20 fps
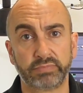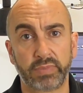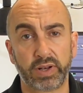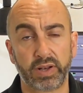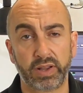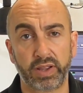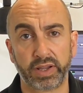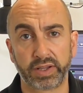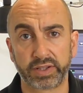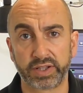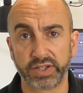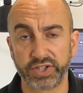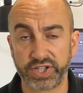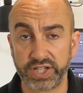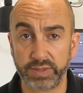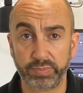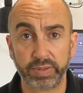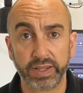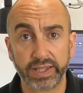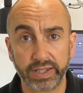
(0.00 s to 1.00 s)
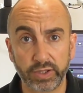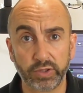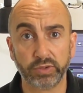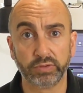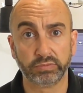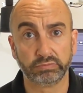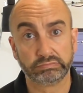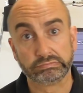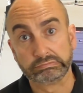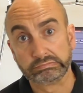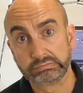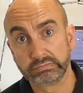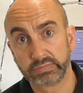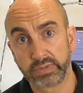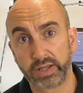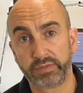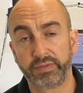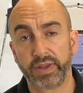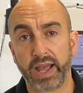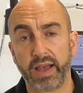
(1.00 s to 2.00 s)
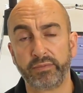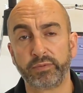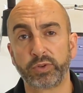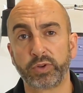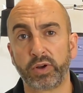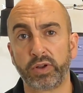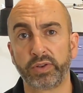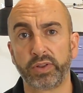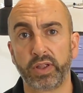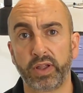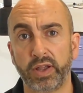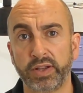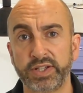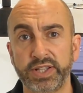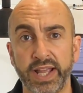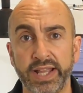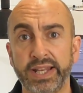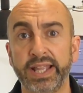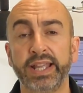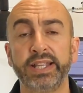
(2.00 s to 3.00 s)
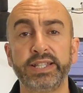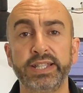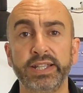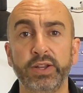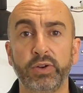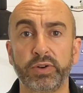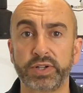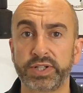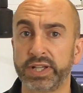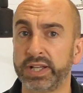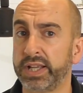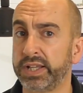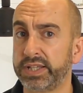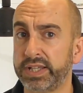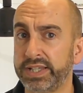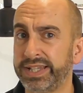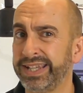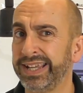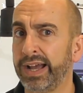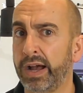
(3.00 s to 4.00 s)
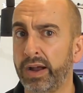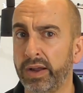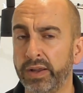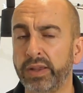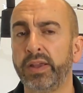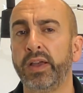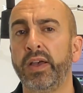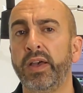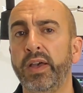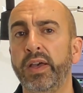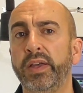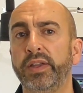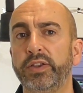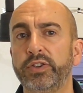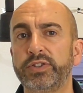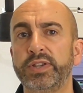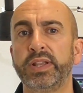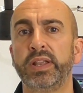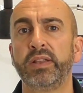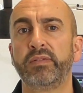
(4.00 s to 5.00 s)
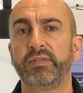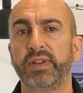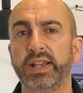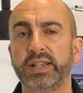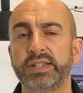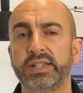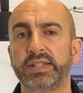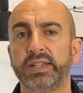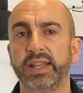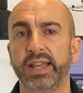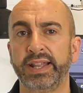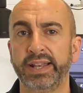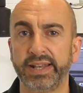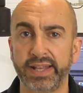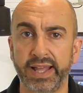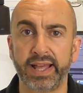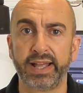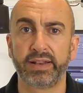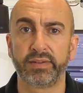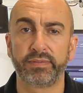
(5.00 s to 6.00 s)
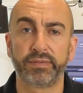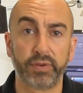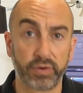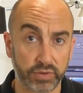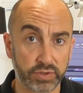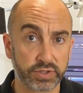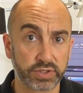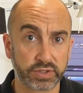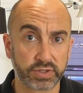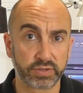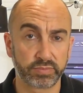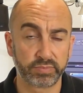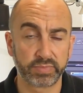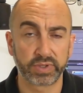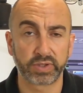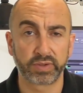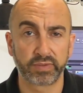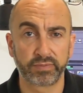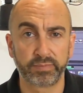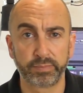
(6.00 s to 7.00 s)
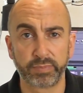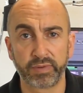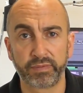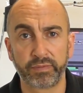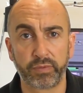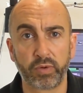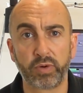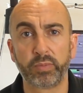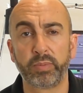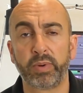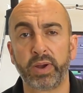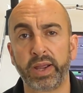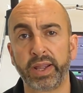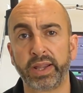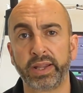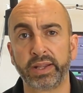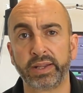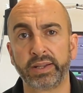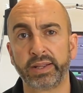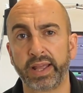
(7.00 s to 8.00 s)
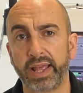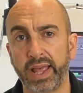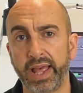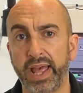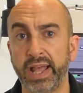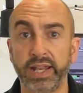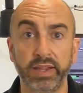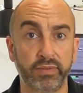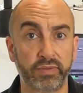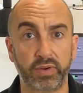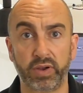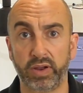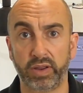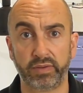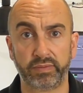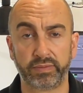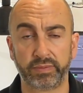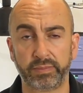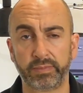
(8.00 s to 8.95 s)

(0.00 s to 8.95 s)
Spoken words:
GPU. If you haven't got a 1080 or a 1080 Ti, you should invest in that first before buying any VIVE